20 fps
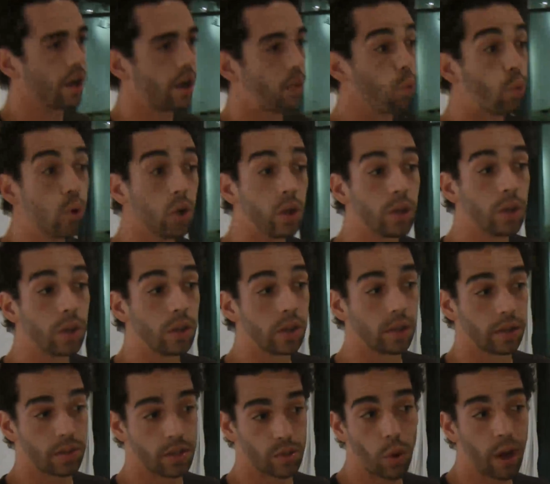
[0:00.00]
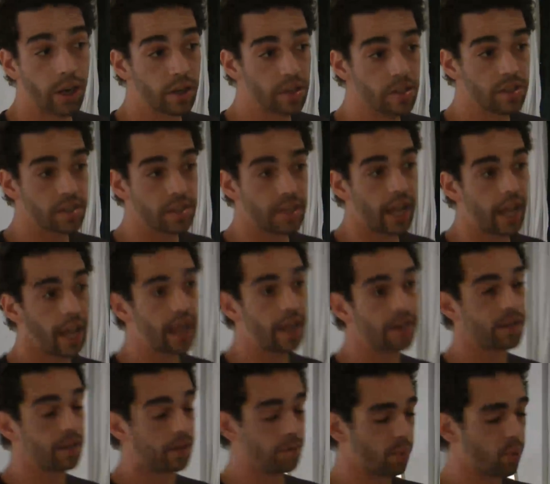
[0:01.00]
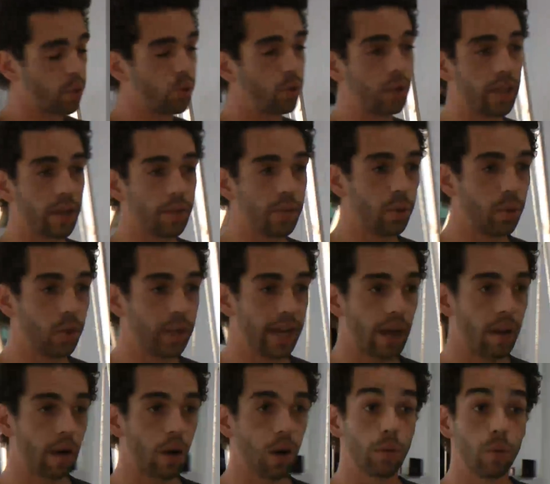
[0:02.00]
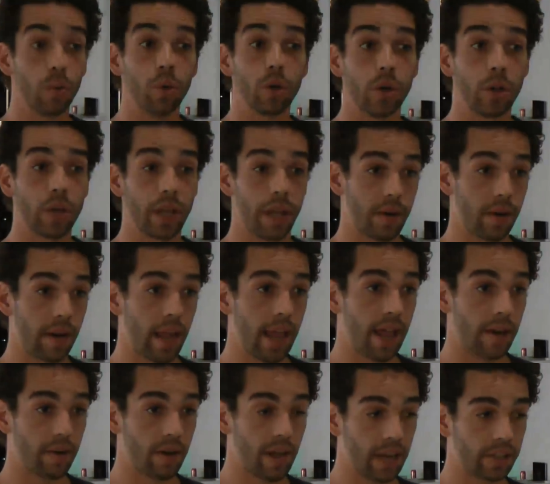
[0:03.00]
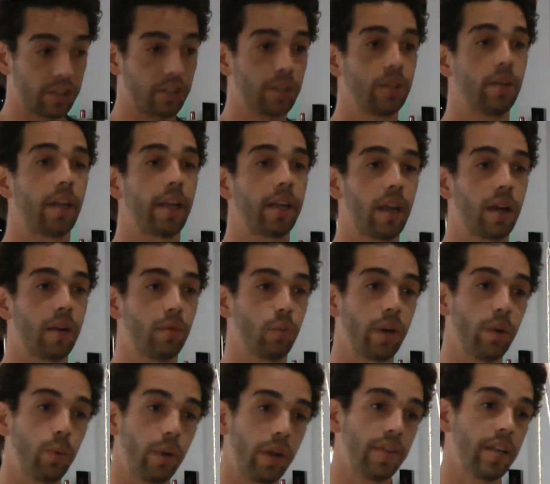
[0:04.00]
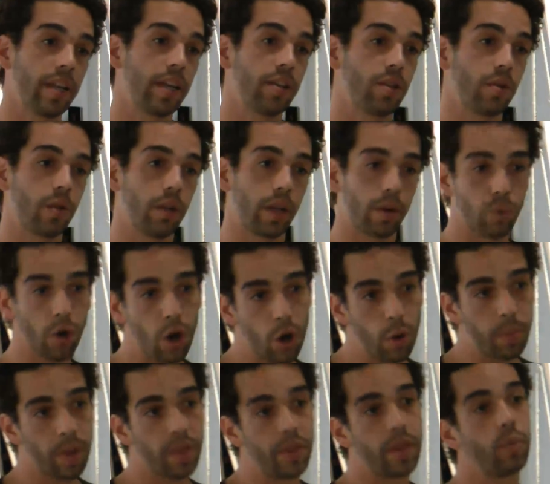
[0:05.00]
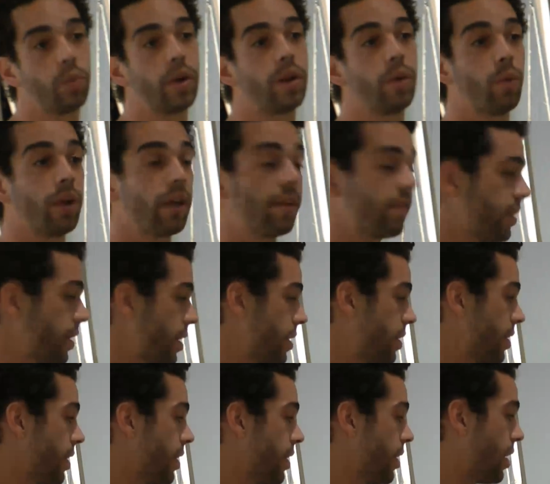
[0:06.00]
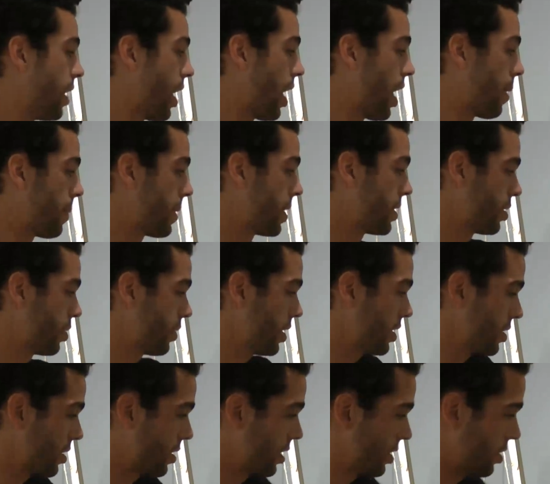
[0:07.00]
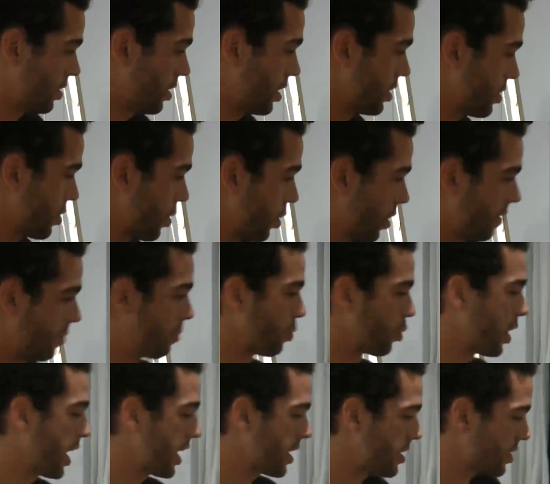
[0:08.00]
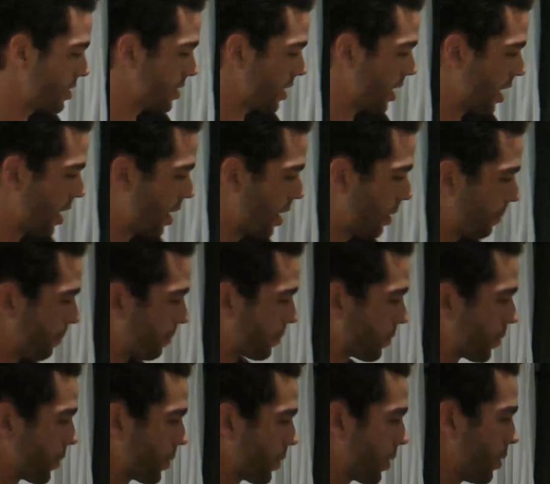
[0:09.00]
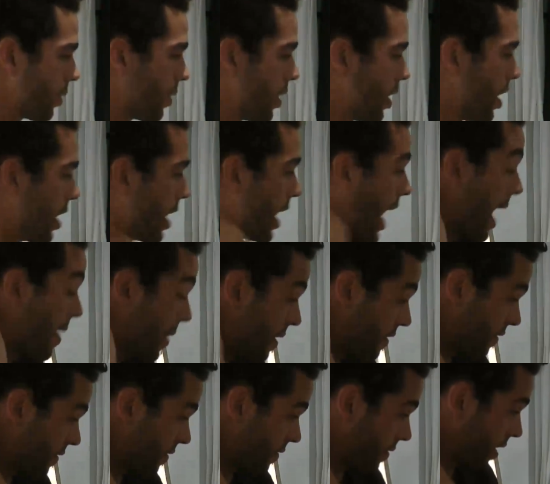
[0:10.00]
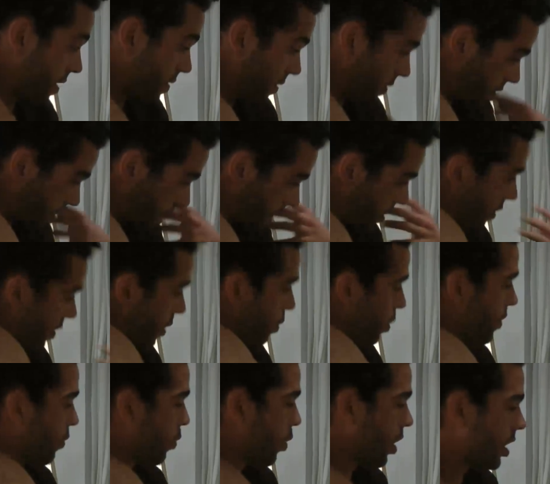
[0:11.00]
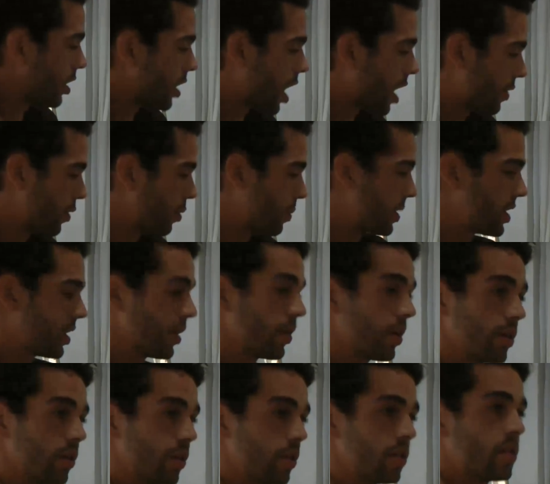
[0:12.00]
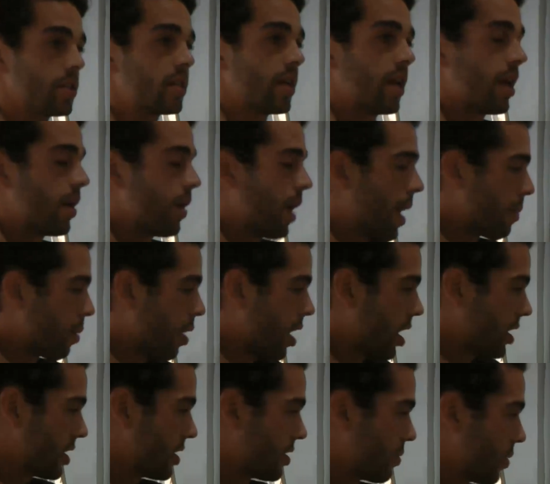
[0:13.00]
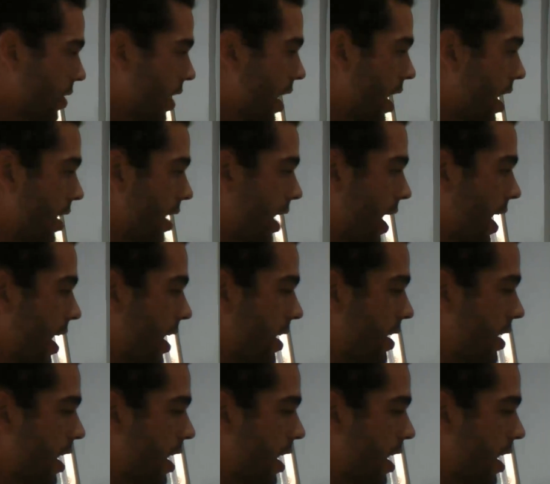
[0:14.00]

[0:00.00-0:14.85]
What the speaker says: wool sweaters and pulling out all the wool and actually like kind of reweaved it into like rope and then reweaved it into these sort of bricks. And they work a lot through materials and process with that. And